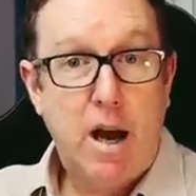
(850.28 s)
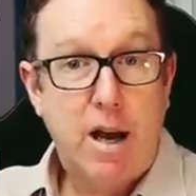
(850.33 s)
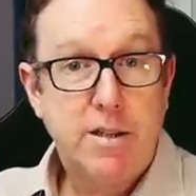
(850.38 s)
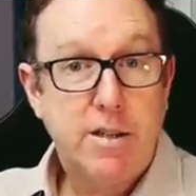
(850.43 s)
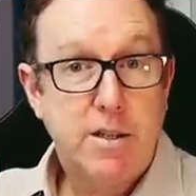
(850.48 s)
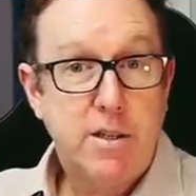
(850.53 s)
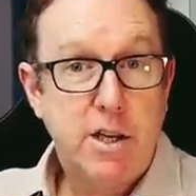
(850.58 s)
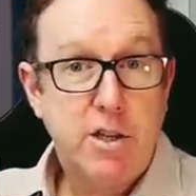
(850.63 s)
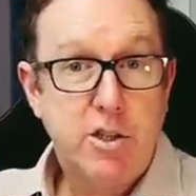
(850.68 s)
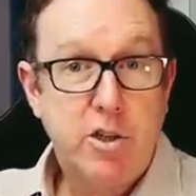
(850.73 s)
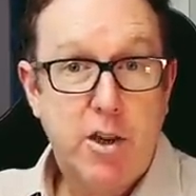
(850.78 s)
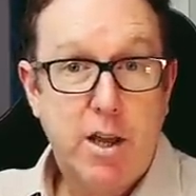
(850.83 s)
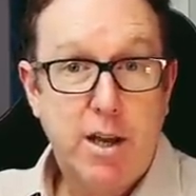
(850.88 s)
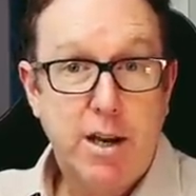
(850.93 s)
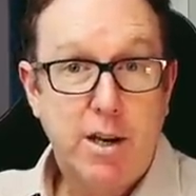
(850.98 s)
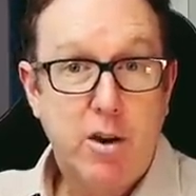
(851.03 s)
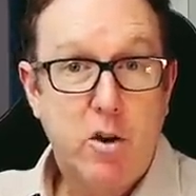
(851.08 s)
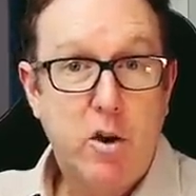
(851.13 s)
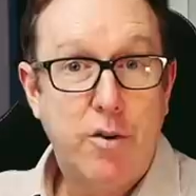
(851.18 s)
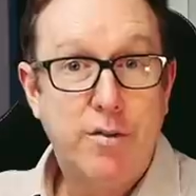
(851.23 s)
I suggest you get
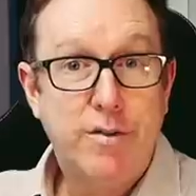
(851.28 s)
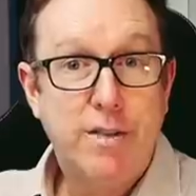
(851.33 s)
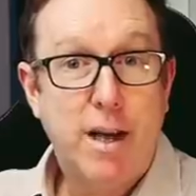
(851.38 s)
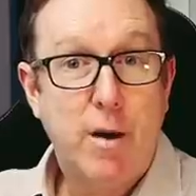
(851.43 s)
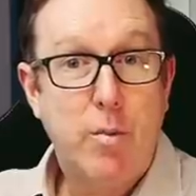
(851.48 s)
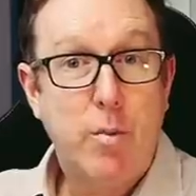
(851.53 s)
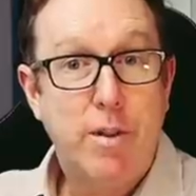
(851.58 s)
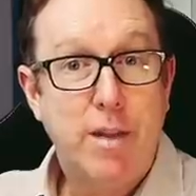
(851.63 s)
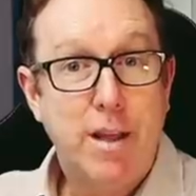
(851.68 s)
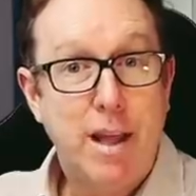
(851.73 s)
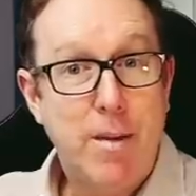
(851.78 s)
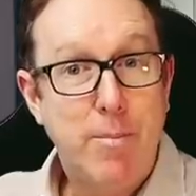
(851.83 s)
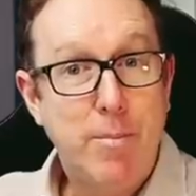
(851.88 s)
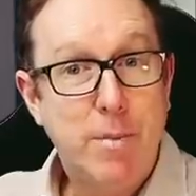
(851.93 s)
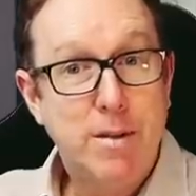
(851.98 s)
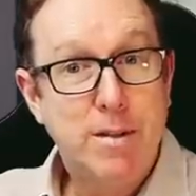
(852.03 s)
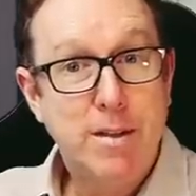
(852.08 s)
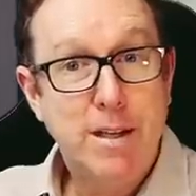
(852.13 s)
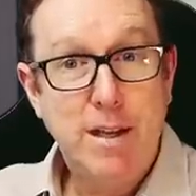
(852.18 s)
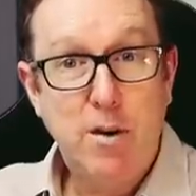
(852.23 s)
in contact with the
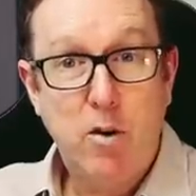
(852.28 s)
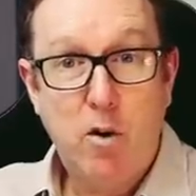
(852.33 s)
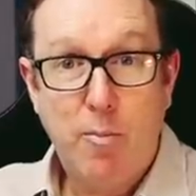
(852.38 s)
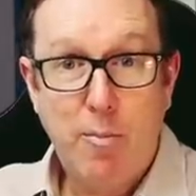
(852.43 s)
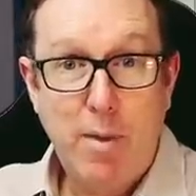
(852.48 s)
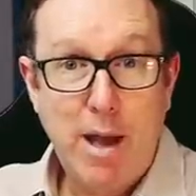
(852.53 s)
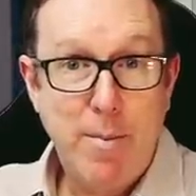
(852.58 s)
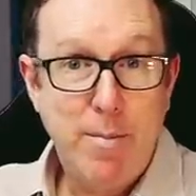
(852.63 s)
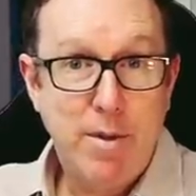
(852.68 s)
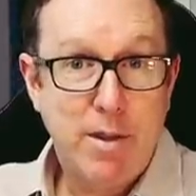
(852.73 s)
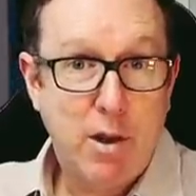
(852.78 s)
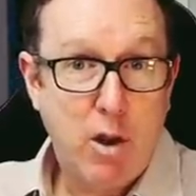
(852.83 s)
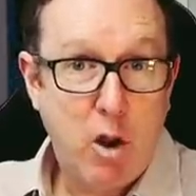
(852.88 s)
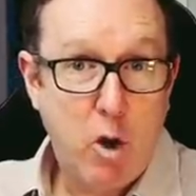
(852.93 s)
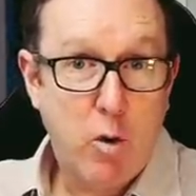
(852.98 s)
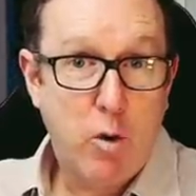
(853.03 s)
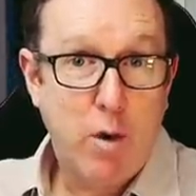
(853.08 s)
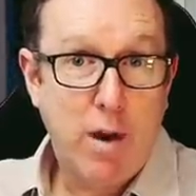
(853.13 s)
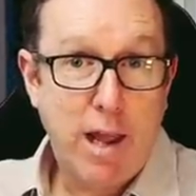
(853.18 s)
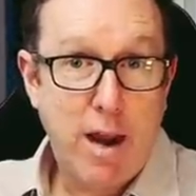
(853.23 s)
embassy or maybe the
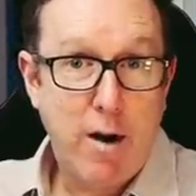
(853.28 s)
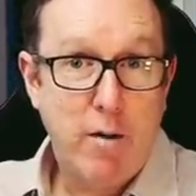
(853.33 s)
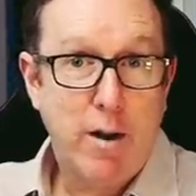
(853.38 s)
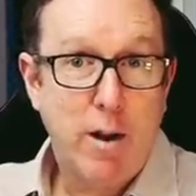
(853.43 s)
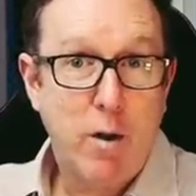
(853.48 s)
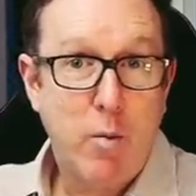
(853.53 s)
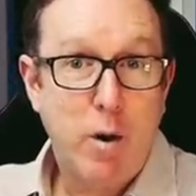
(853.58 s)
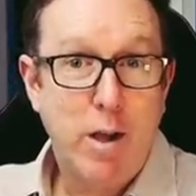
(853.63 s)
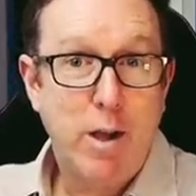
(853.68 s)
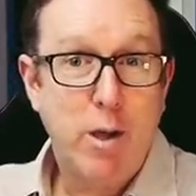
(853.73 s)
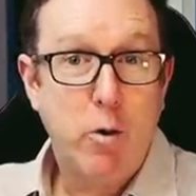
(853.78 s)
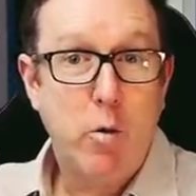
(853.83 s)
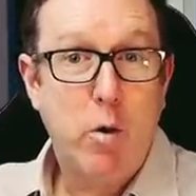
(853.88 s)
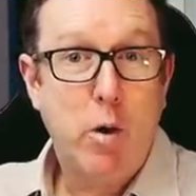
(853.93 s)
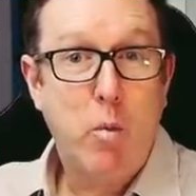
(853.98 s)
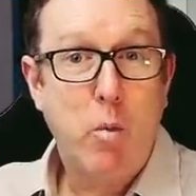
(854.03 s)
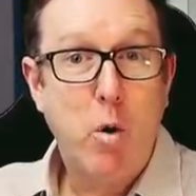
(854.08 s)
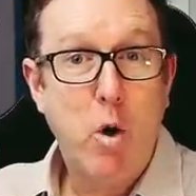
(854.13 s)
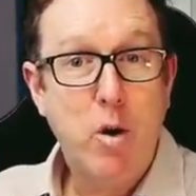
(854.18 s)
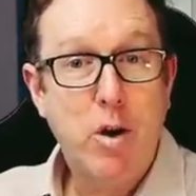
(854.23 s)
local area where you are
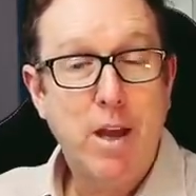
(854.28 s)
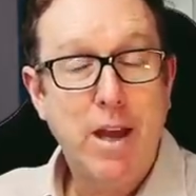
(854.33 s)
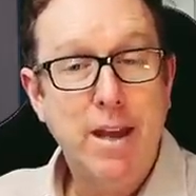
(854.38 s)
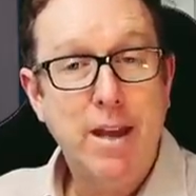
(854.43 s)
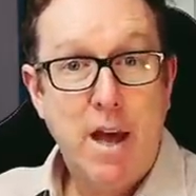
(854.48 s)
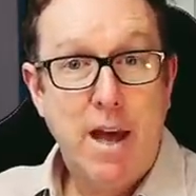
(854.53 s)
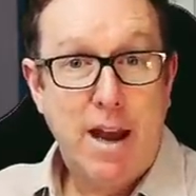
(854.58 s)
working